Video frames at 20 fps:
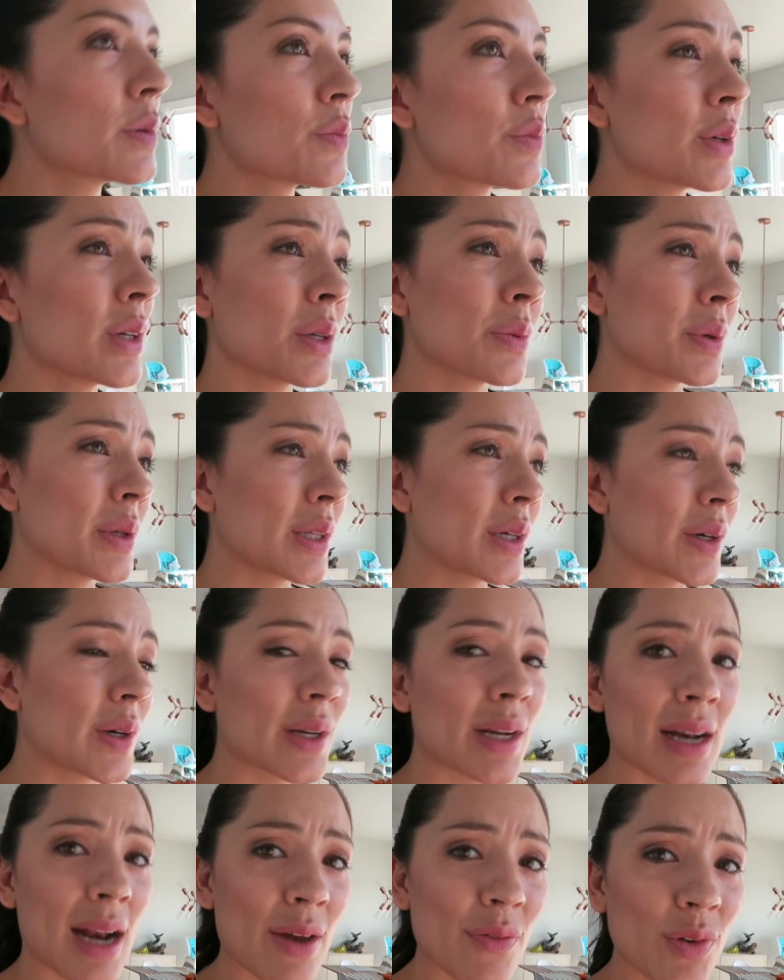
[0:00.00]
been really, really
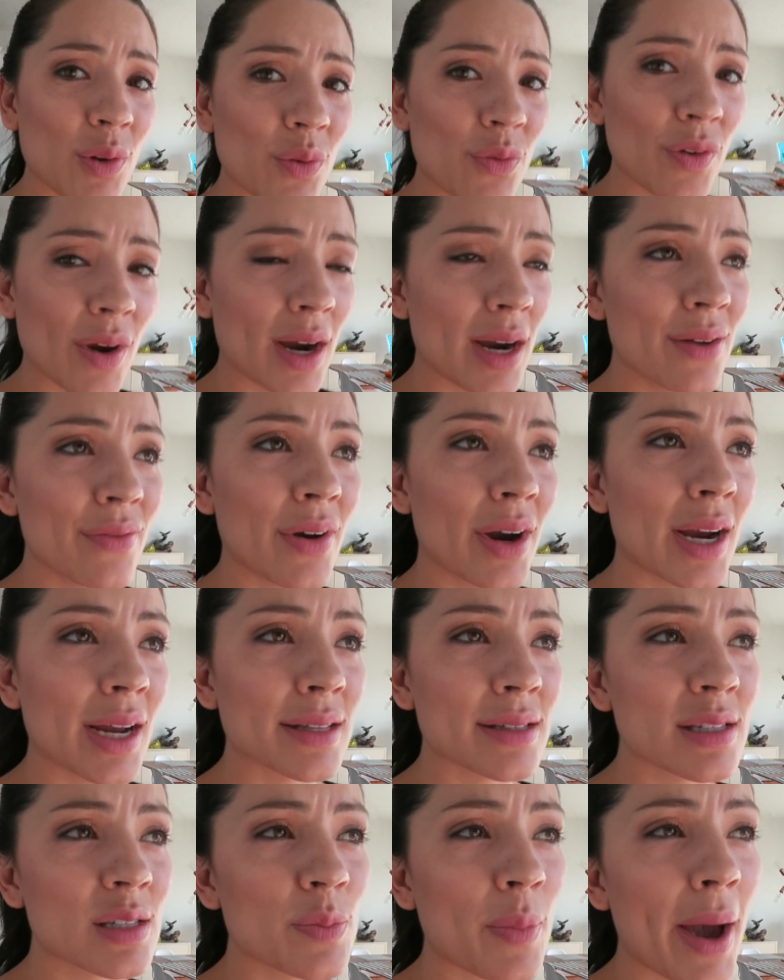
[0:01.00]
good, and I feel very, very
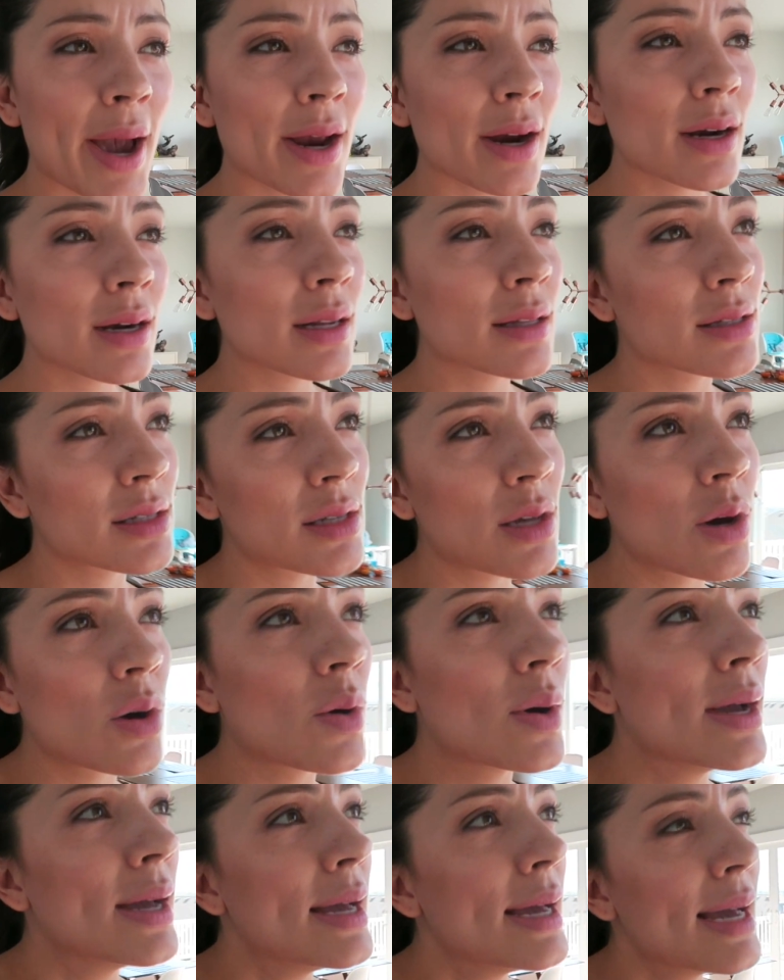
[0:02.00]
inspired, and
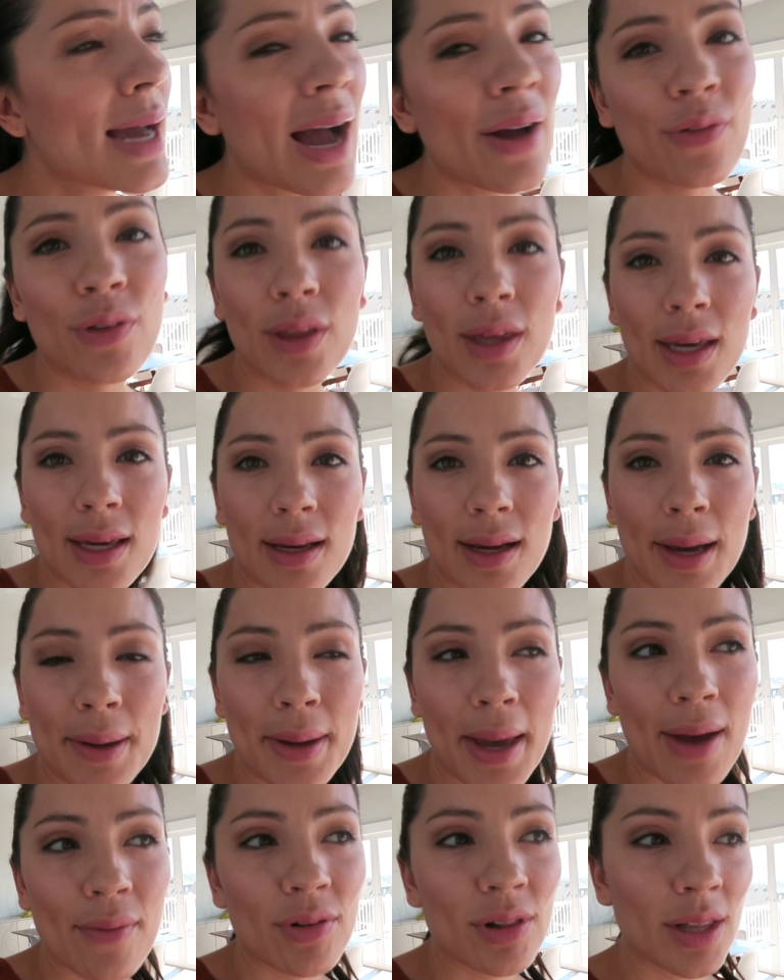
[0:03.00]
so I feel like I
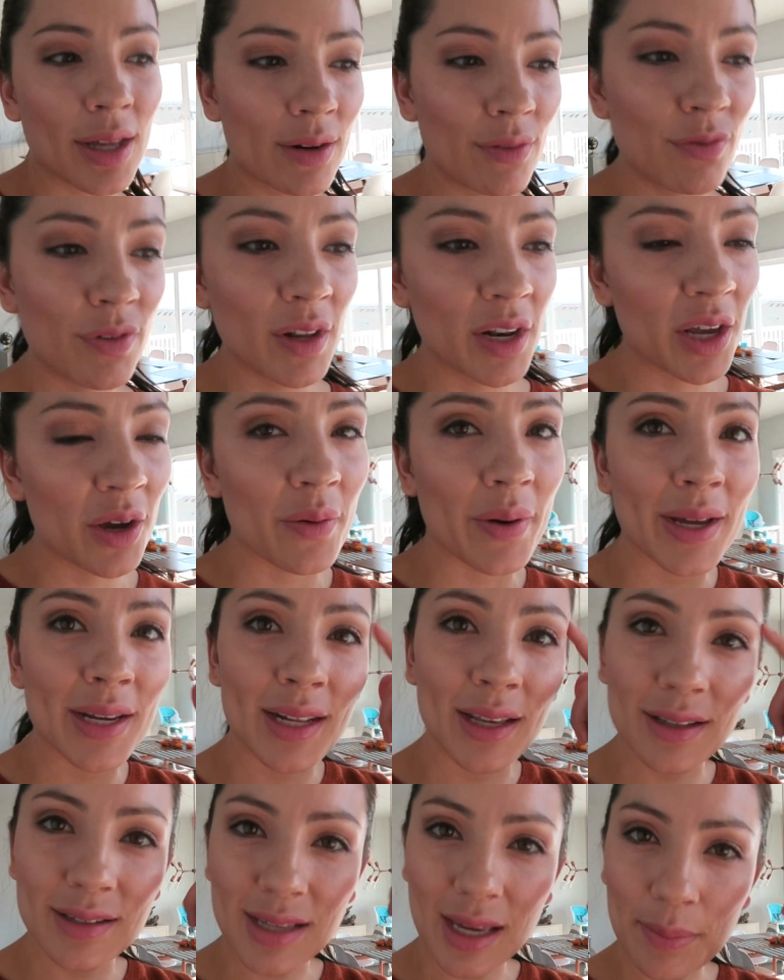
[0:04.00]
have a lot of video
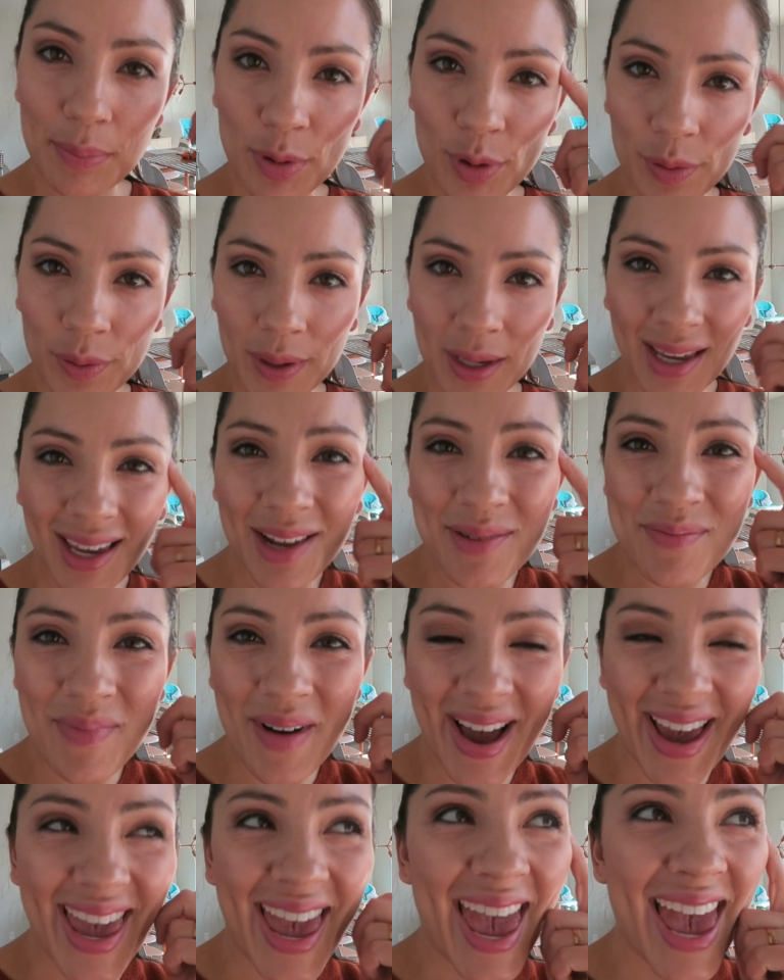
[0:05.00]
ideas like brewing in my